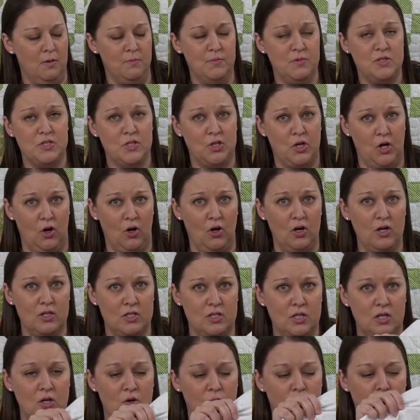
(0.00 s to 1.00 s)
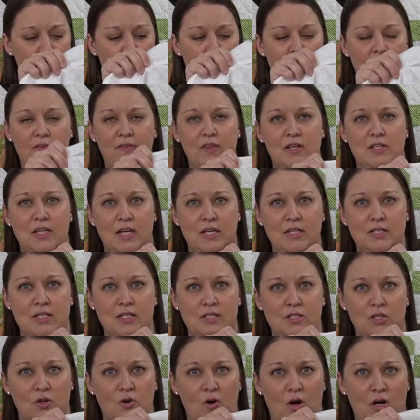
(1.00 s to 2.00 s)
skirt where you have the
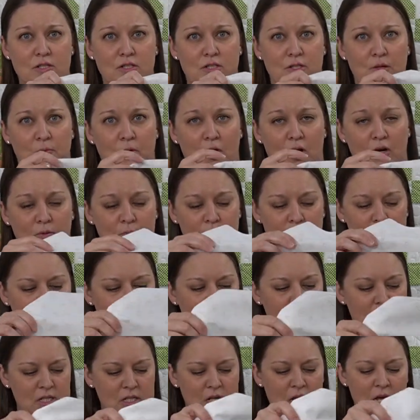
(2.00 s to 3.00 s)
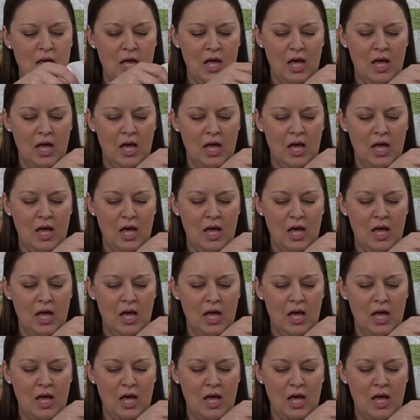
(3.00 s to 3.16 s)
daisies across the bottom of it.